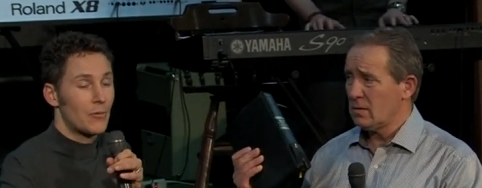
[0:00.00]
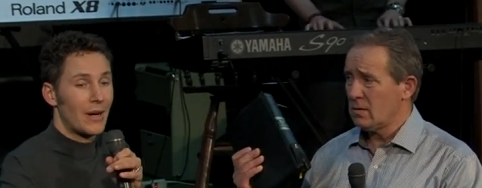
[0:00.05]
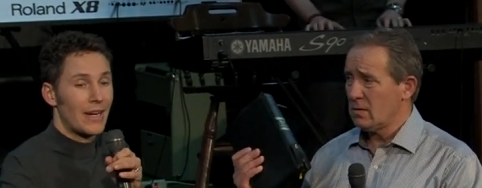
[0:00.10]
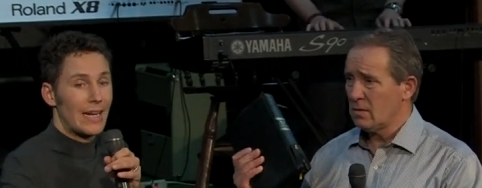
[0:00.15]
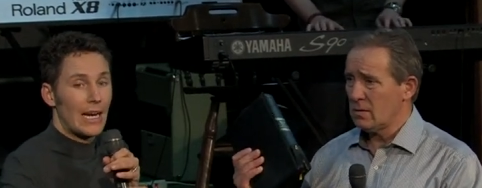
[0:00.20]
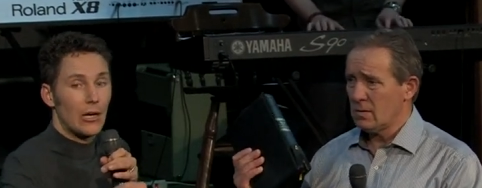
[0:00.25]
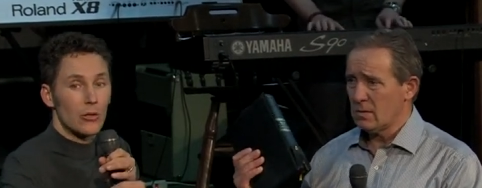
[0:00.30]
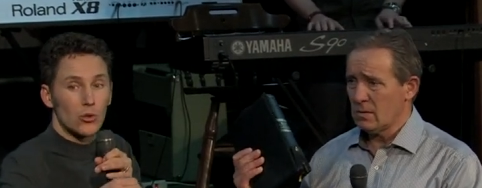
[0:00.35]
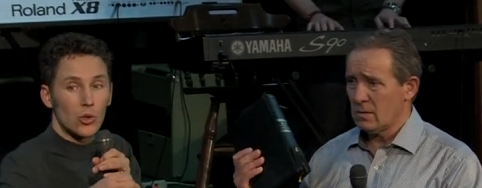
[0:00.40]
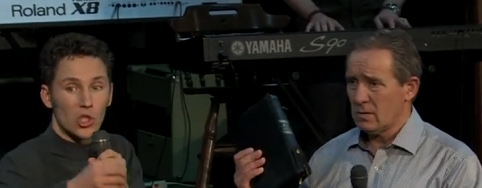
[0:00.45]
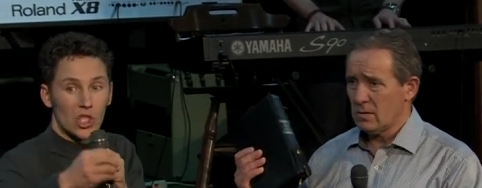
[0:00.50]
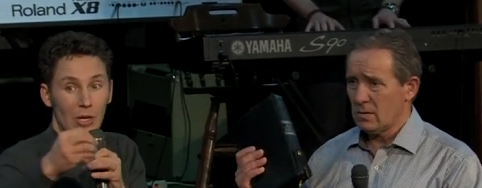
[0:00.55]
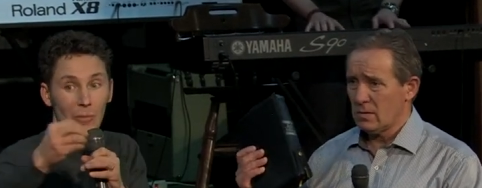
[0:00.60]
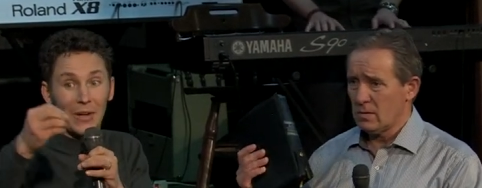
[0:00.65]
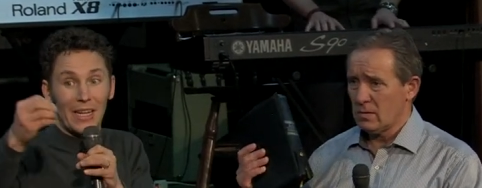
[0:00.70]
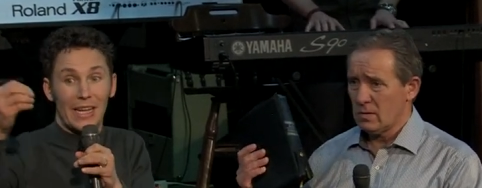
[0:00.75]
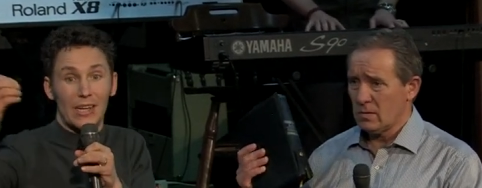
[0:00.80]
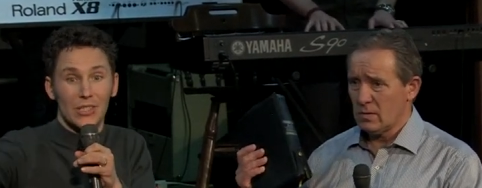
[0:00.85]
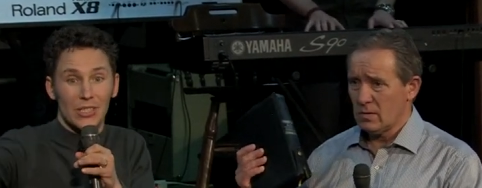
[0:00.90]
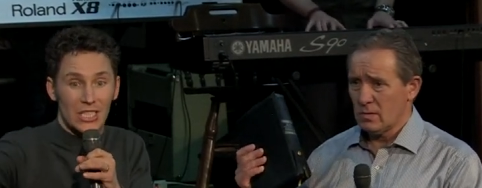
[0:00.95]
Speaker 1: right now to
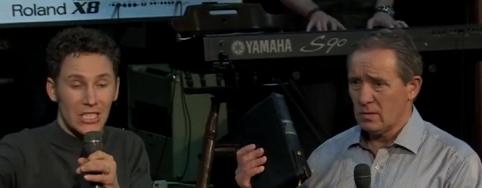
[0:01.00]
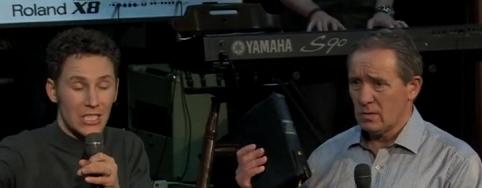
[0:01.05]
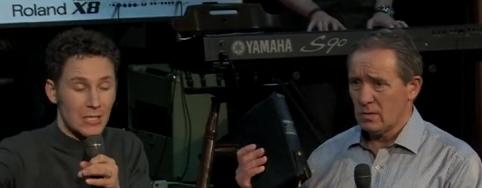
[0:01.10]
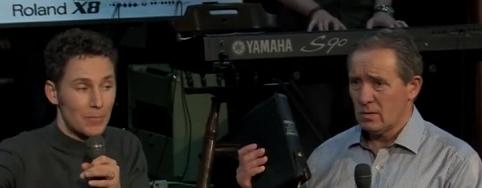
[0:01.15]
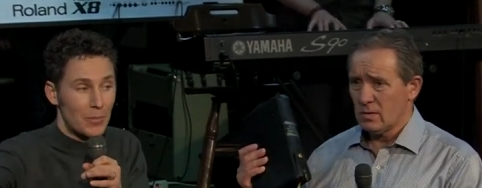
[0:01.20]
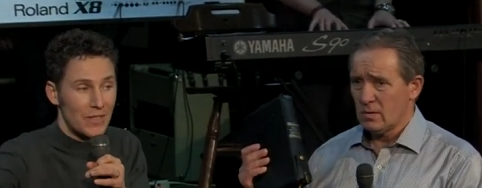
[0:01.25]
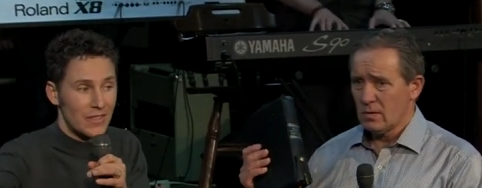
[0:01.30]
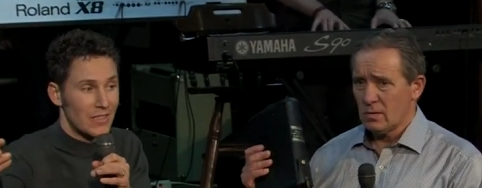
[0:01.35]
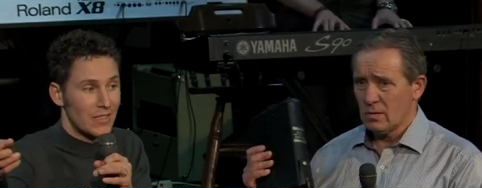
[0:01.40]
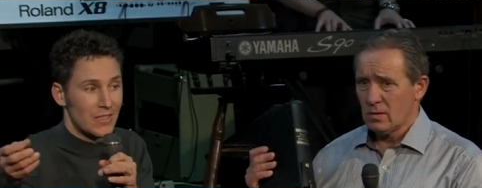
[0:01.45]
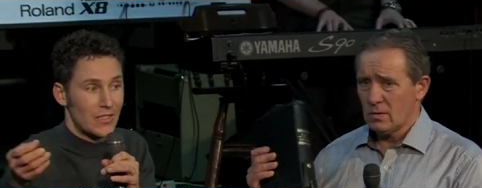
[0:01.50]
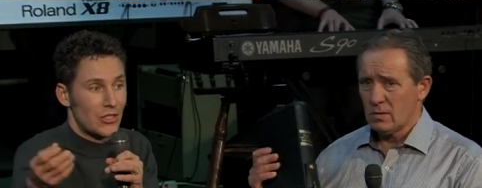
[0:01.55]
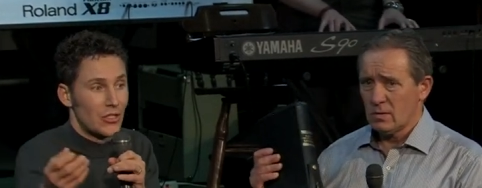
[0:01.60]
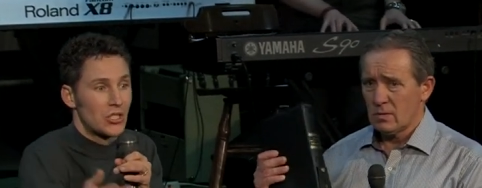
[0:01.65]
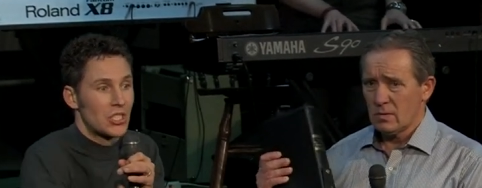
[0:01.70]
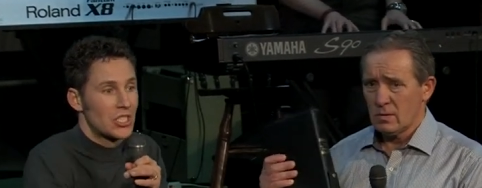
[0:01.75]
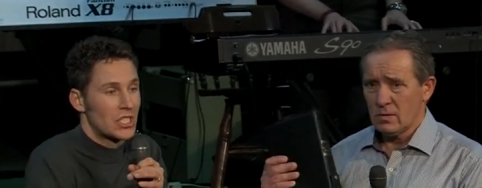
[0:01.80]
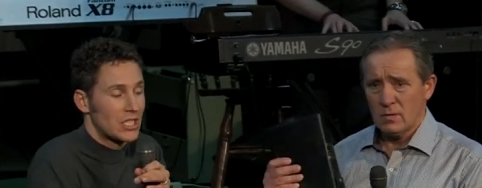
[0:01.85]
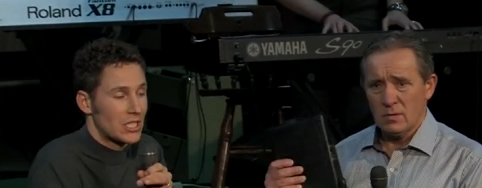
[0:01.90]
somebody else's business, you're just a